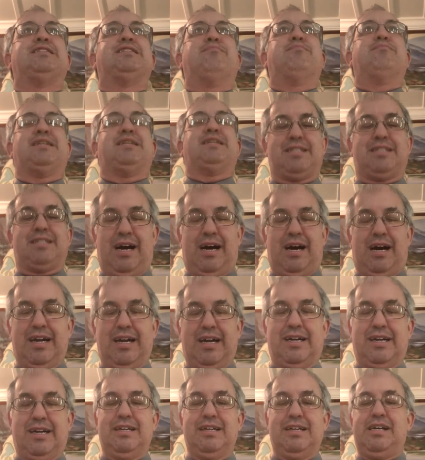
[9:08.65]
the
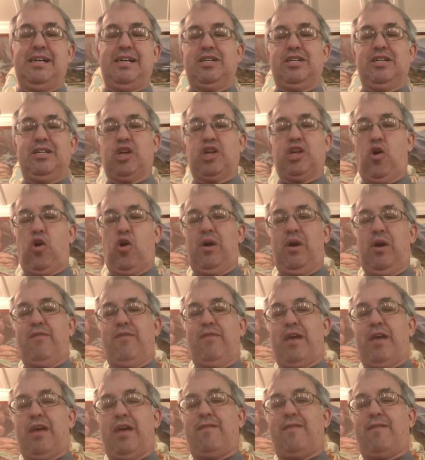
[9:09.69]
Messiah. So
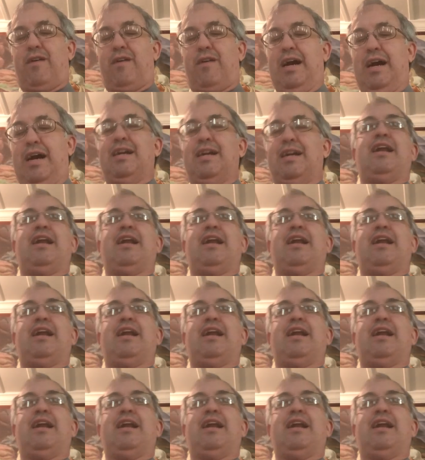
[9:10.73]
if they find